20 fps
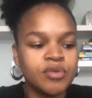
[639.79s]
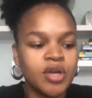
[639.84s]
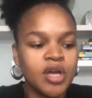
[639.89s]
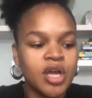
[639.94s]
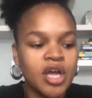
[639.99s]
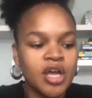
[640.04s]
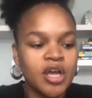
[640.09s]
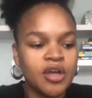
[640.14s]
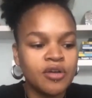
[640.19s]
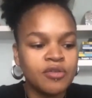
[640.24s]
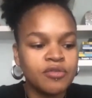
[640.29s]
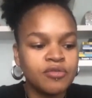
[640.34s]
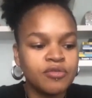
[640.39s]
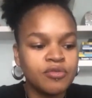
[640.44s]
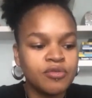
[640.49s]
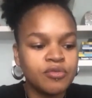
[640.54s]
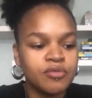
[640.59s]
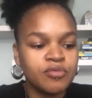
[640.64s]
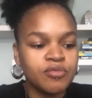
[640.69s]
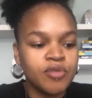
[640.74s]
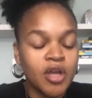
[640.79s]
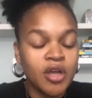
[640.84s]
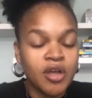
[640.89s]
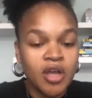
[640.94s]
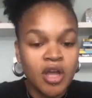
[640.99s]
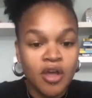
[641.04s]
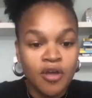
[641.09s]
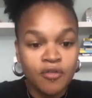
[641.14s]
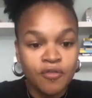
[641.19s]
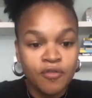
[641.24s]
a,
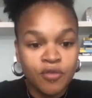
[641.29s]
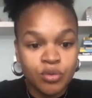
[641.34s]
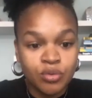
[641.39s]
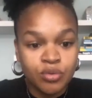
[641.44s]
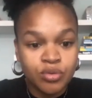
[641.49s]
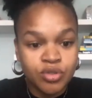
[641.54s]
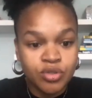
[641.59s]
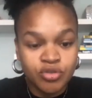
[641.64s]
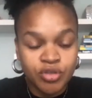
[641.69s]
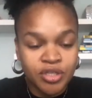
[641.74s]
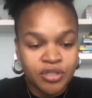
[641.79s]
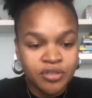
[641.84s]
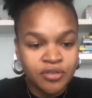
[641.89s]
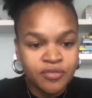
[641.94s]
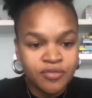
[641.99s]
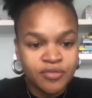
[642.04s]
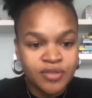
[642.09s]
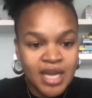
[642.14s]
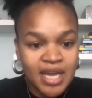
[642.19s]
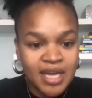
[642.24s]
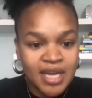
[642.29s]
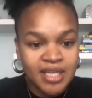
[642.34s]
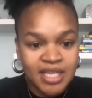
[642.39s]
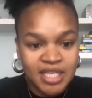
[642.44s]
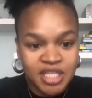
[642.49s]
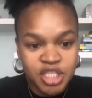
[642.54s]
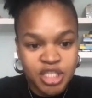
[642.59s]
a false truth that is